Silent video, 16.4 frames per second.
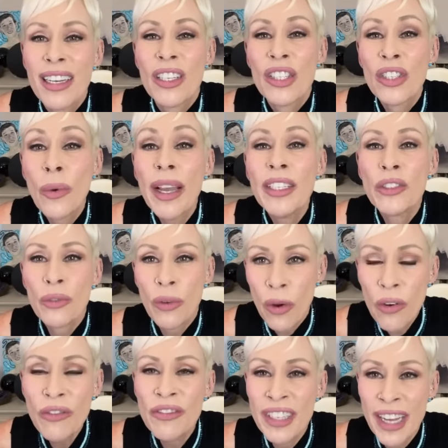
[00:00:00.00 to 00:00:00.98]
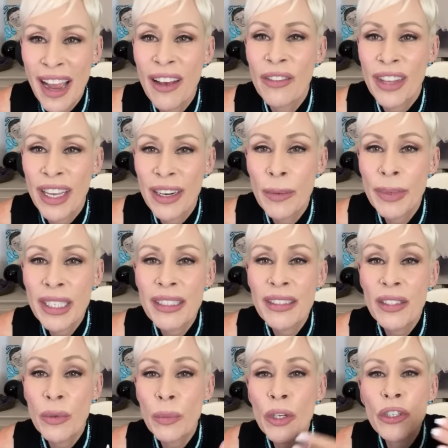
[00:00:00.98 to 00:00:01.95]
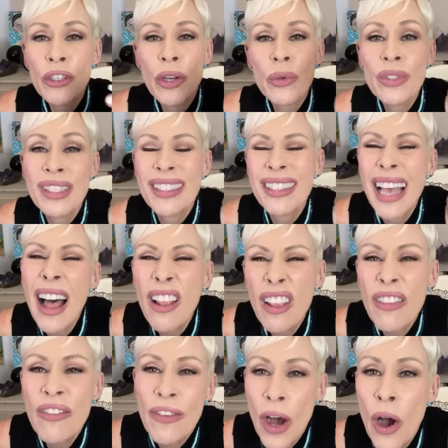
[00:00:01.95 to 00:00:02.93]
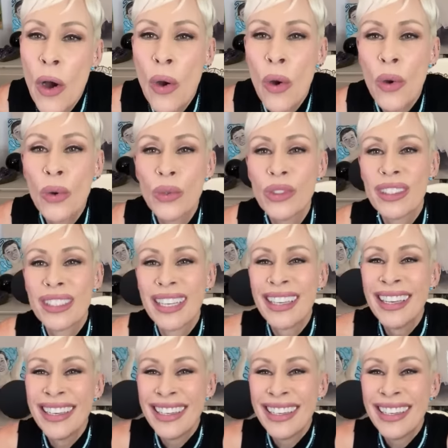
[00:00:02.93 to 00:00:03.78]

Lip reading: So I drove down there because there were no cell phones.